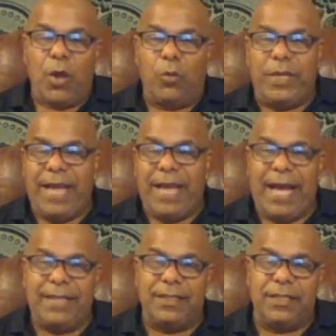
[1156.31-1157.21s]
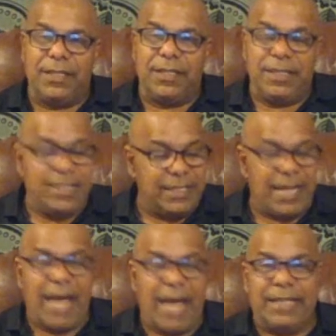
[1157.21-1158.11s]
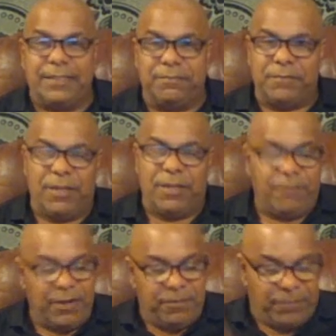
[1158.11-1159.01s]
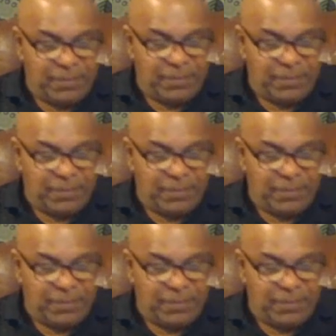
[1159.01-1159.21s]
We had Ian Allen, a very famous